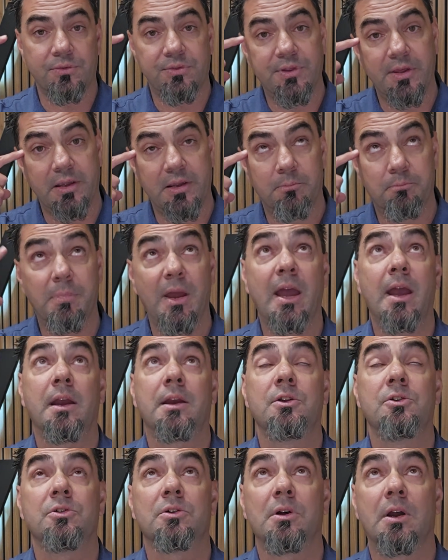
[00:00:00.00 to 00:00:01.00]
thinking
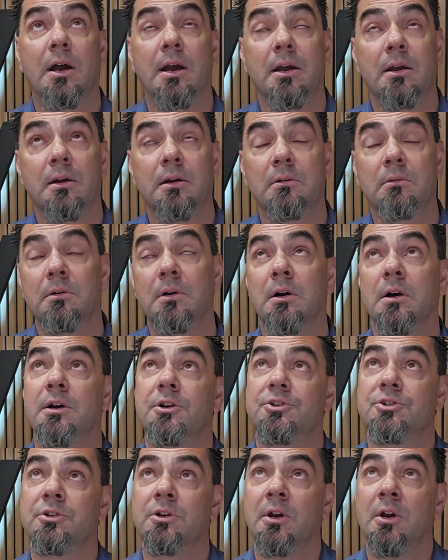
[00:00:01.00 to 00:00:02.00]
back and you're going,
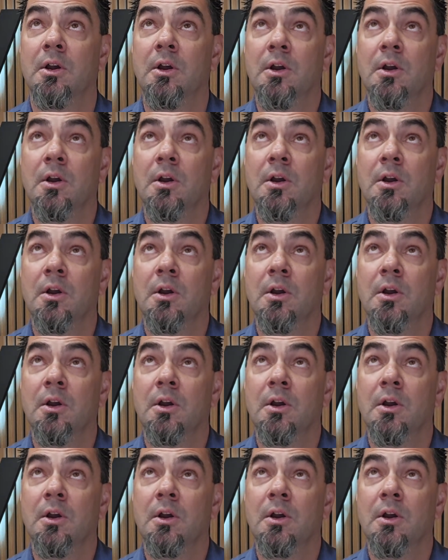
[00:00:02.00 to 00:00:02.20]
gosh,